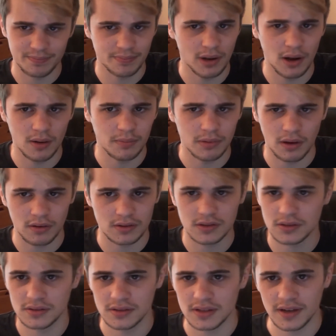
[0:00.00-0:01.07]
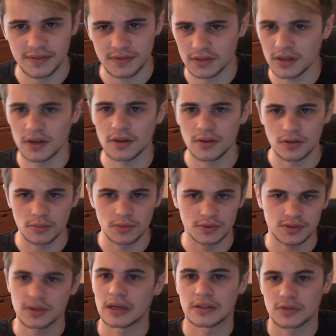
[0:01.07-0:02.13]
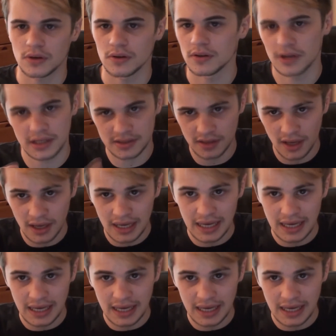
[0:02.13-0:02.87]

blow up blocks and stuff, and you know, the normal side-scroller-esque